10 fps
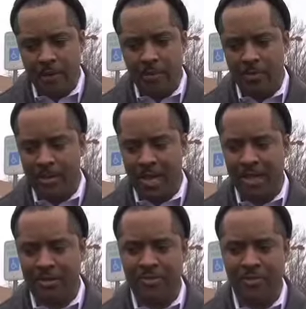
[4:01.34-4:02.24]
Well, to be
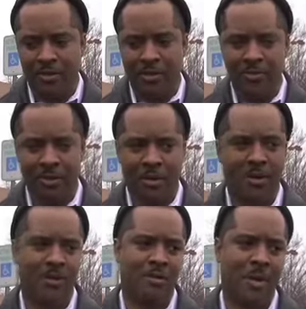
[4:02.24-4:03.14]
honest with you, to put
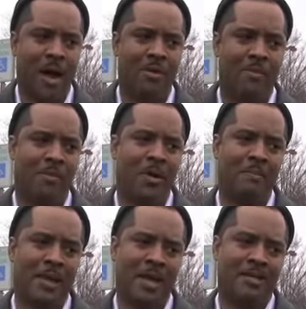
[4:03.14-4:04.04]
all of the power in
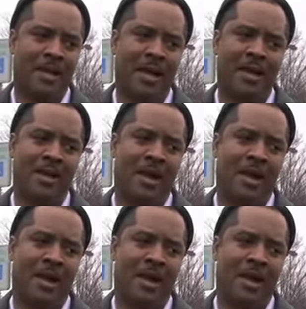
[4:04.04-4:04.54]
one man's hand,